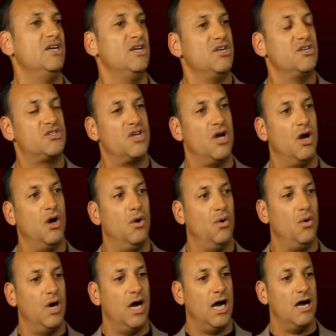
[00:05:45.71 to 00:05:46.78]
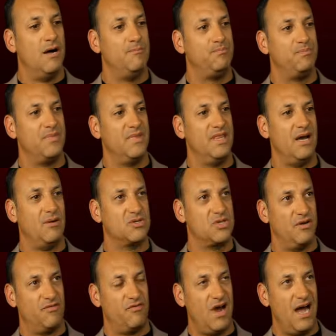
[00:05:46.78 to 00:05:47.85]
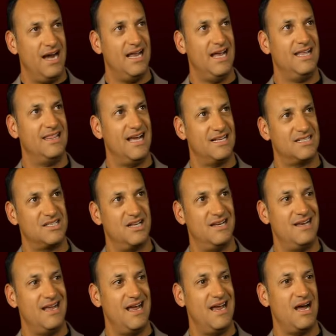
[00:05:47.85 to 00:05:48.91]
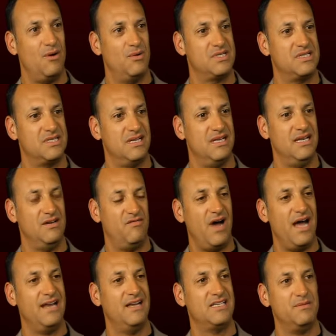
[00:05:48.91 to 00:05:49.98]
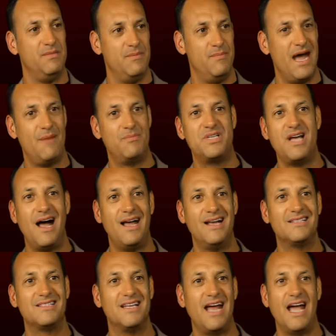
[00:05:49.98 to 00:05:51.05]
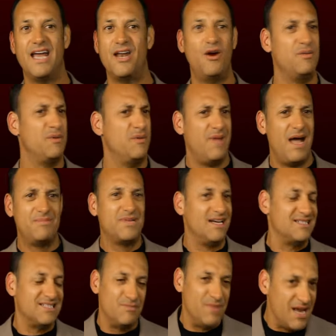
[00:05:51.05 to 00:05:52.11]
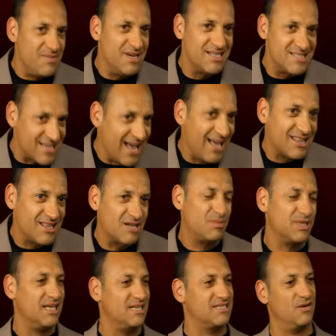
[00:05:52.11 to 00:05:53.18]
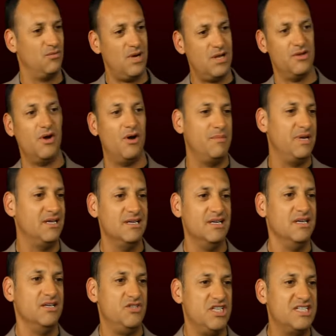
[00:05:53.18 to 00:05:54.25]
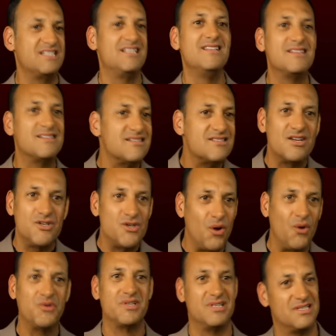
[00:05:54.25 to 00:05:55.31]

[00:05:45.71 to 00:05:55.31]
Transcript: So um, that was on a Friday. That Sunday, I was invited to be baptized, and I had already been baptized as a baby, as a Catholic. But they said, "Well, no. I mean, Jesus did this as an adult.